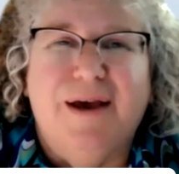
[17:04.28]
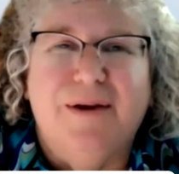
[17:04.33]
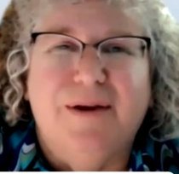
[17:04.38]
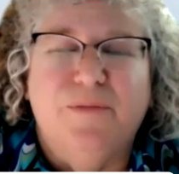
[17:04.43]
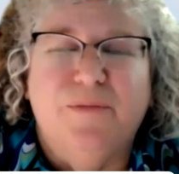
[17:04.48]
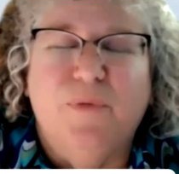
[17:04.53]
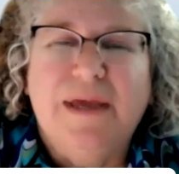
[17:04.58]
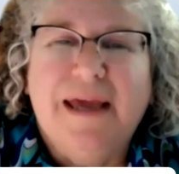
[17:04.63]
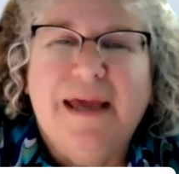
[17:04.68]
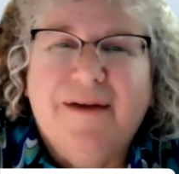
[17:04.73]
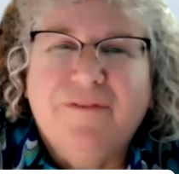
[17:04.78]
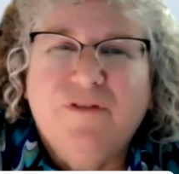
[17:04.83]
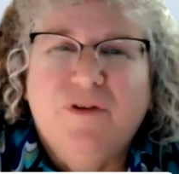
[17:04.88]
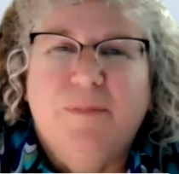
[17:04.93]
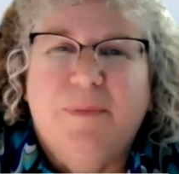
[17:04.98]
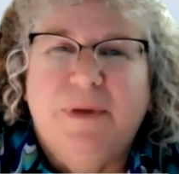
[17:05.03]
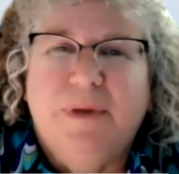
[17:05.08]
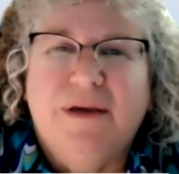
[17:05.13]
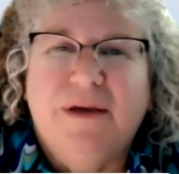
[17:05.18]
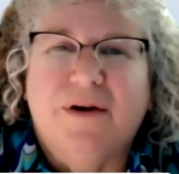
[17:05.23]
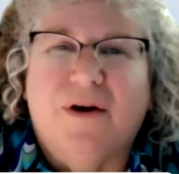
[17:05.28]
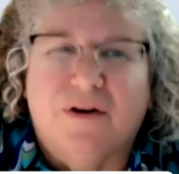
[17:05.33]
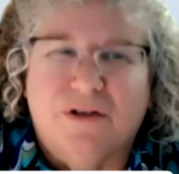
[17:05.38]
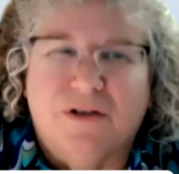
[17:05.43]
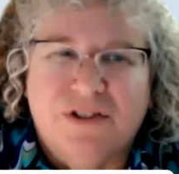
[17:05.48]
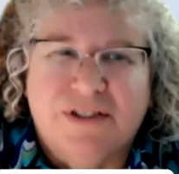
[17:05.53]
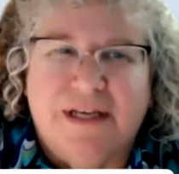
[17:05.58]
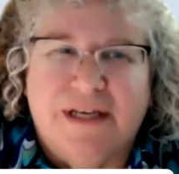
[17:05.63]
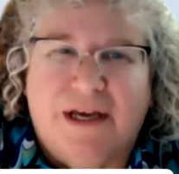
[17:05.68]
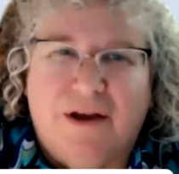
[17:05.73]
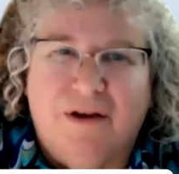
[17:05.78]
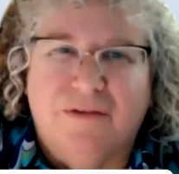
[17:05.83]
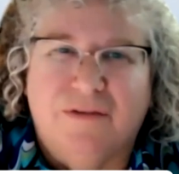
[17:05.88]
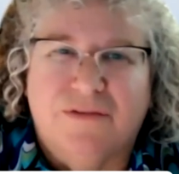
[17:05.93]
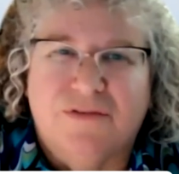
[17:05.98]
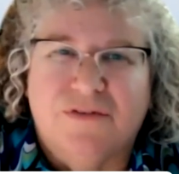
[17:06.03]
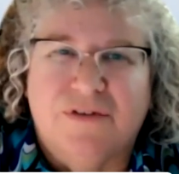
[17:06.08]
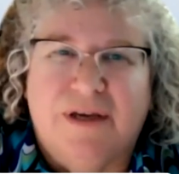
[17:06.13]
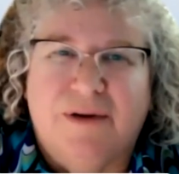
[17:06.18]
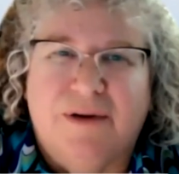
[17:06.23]
We have to be
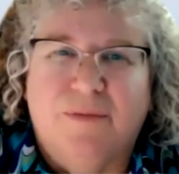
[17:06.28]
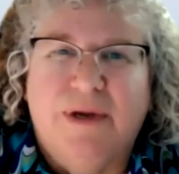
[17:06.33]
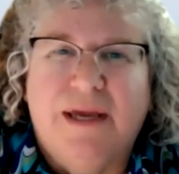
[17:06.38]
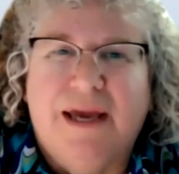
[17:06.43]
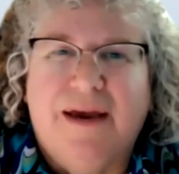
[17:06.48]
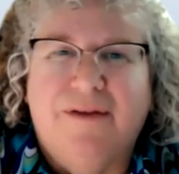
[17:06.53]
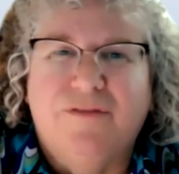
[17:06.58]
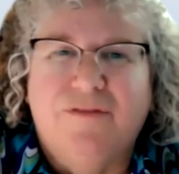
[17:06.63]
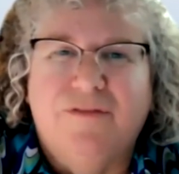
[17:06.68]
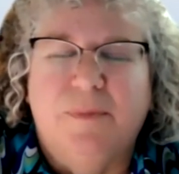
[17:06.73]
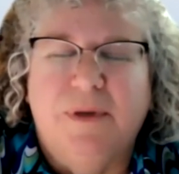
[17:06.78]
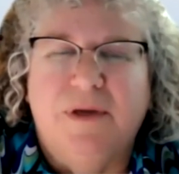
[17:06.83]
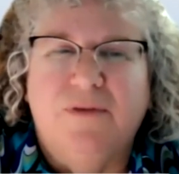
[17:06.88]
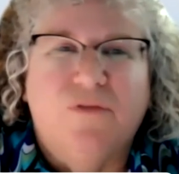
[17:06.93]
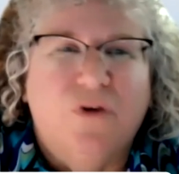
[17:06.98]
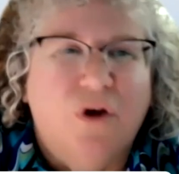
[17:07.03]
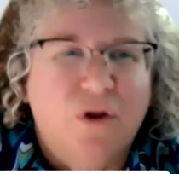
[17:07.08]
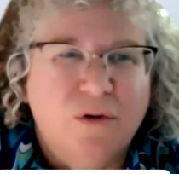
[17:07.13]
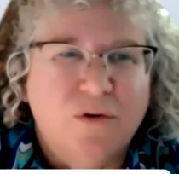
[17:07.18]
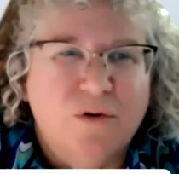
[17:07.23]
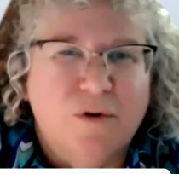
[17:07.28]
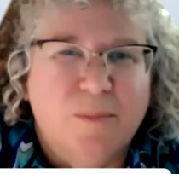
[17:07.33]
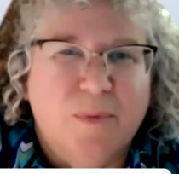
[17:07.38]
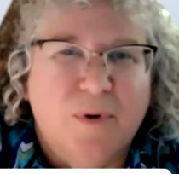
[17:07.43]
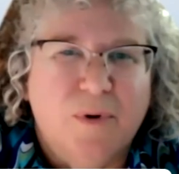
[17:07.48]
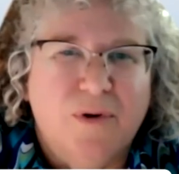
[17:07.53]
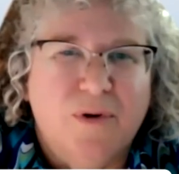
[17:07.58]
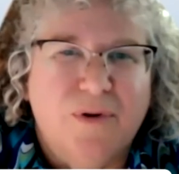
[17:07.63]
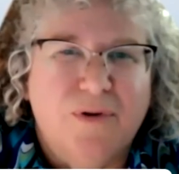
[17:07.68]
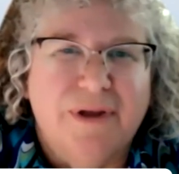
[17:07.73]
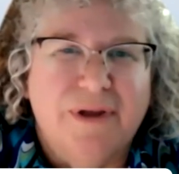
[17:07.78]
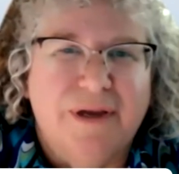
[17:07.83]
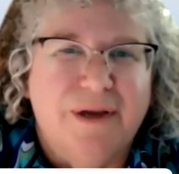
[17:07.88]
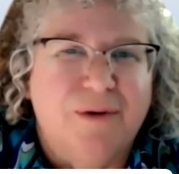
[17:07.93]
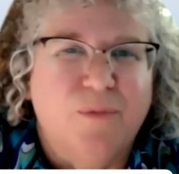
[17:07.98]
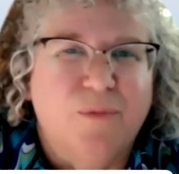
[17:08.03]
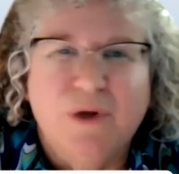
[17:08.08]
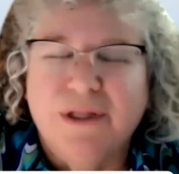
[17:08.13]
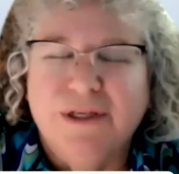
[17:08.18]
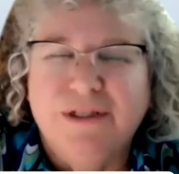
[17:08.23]
ourselves and we have to be vulnerable
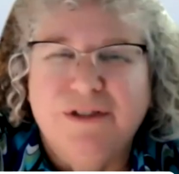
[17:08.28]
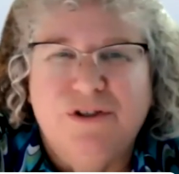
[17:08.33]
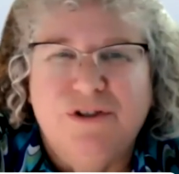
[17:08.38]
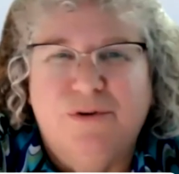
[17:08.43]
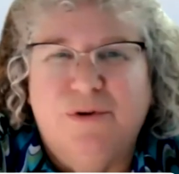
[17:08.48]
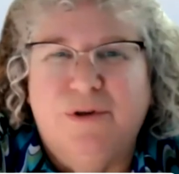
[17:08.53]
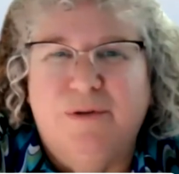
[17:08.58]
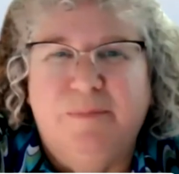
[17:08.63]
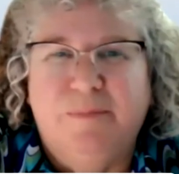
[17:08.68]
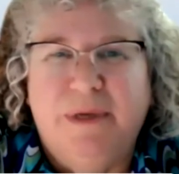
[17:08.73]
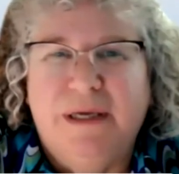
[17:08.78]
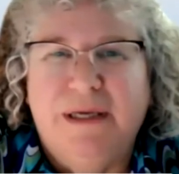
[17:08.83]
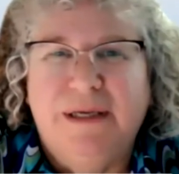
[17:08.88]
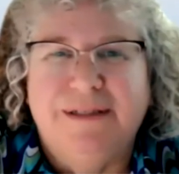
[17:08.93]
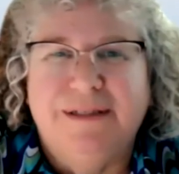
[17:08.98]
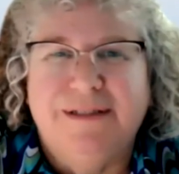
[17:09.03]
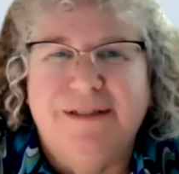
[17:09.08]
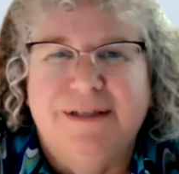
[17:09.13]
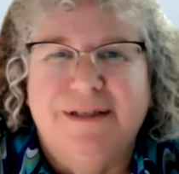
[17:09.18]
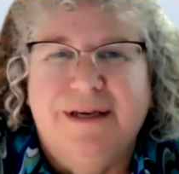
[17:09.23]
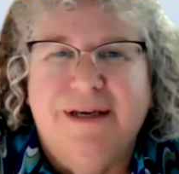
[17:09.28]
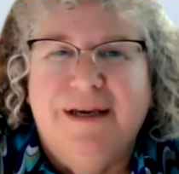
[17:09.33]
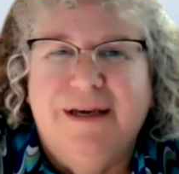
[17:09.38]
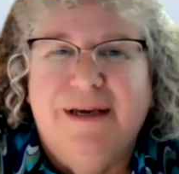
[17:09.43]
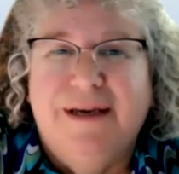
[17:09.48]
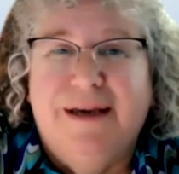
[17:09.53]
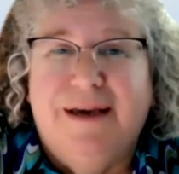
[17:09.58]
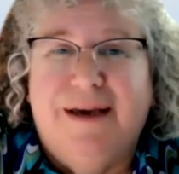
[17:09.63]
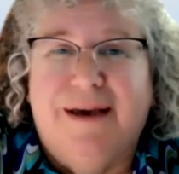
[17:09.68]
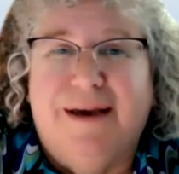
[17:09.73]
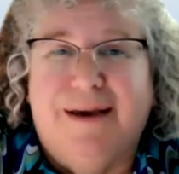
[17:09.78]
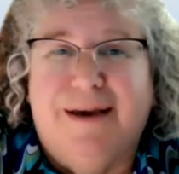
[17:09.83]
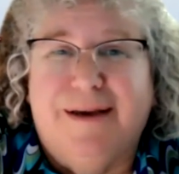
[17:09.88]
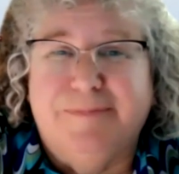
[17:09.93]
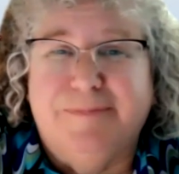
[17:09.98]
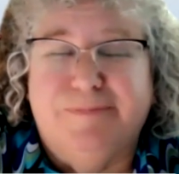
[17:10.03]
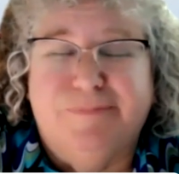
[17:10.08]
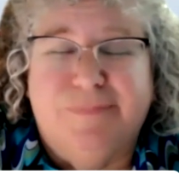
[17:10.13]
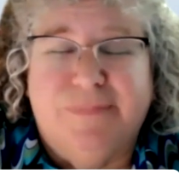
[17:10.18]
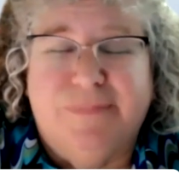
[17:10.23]
and willing to admit.
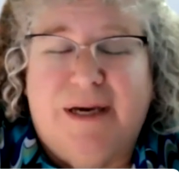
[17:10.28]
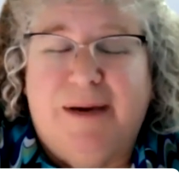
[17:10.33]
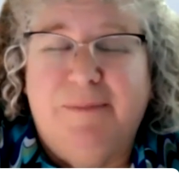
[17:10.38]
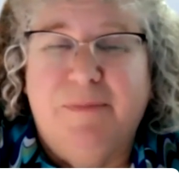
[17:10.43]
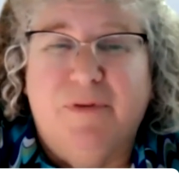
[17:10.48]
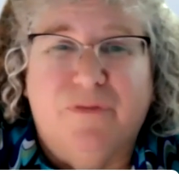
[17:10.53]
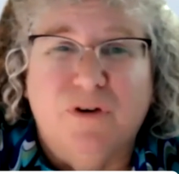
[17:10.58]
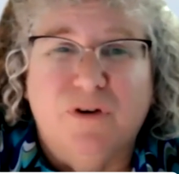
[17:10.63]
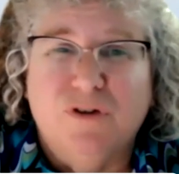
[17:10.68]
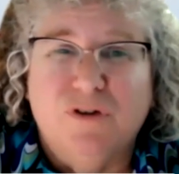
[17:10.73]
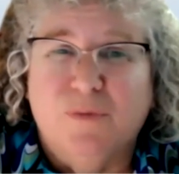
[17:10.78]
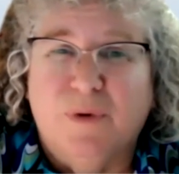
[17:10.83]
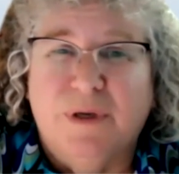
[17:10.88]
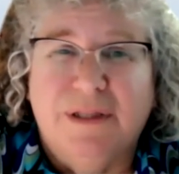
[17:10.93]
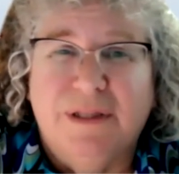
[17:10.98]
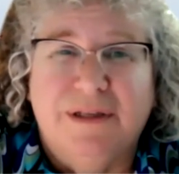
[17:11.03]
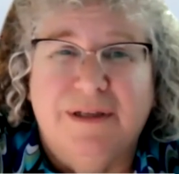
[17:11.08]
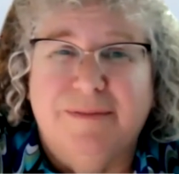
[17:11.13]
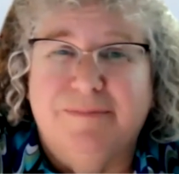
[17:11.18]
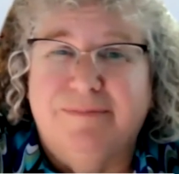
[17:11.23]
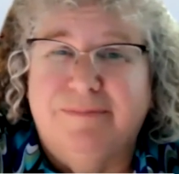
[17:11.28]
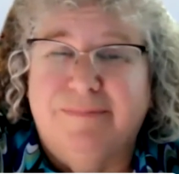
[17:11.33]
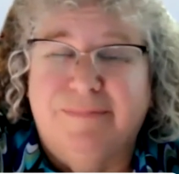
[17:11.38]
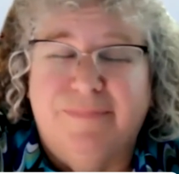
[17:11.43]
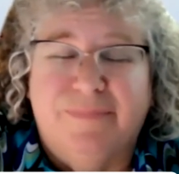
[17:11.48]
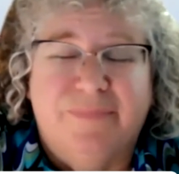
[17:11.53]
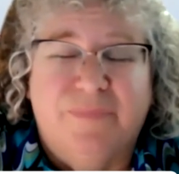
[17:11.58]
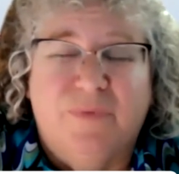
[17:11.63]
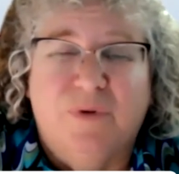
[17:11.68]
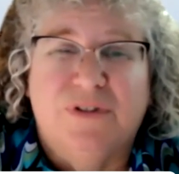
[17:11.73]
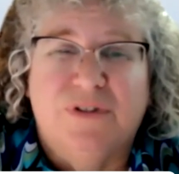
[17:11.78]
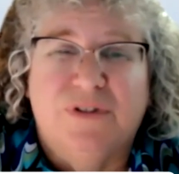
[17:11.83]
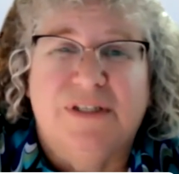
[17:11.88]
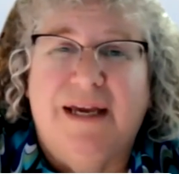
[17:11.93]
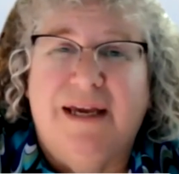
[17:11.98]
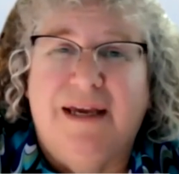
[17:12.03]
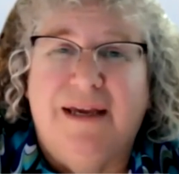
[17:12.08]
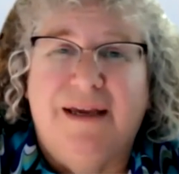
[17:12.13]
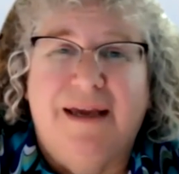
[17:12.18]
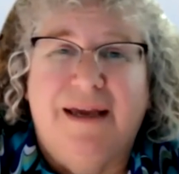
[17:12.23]
I'm the first one that will
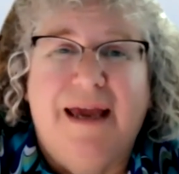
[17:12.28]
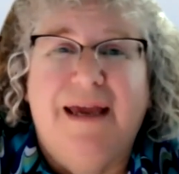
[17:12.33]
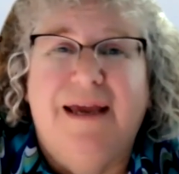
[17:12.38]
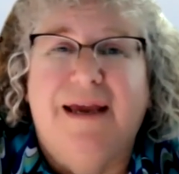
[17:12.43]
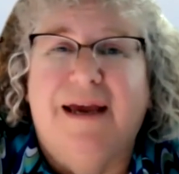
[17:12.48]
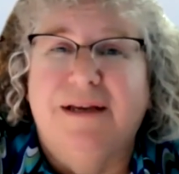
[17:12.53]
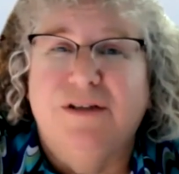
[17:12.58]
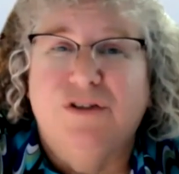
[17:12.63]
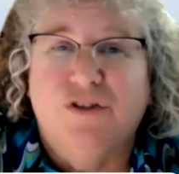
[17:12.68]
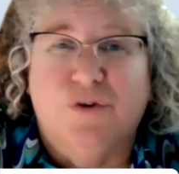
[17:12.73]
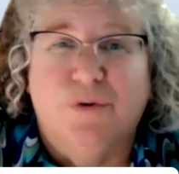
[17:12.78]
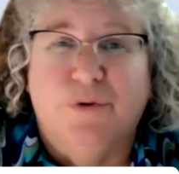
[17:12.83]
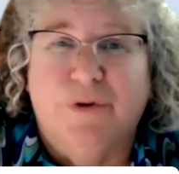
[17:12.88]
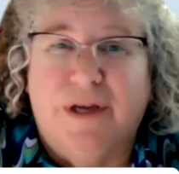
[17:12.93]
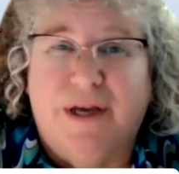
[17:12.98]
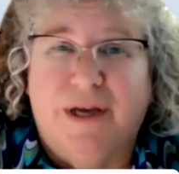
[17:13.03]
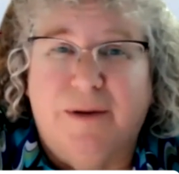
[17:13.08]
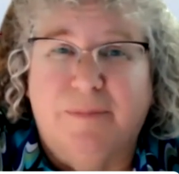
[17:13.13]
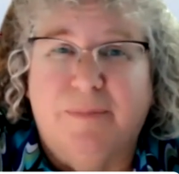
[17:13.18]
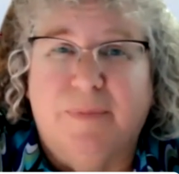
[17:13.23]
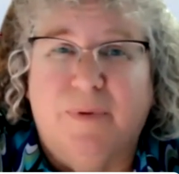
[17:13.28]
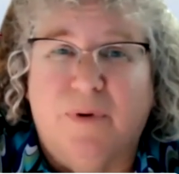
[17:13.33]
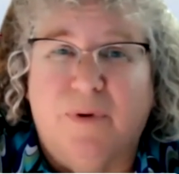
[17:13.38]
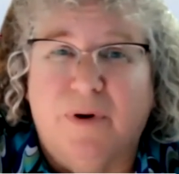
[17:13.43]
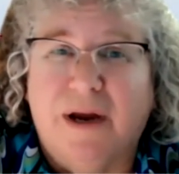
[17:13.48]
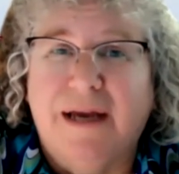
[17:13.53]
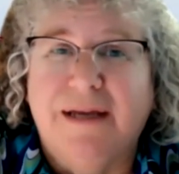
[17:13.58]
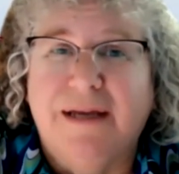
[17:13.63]
say, hey, I screwed up, or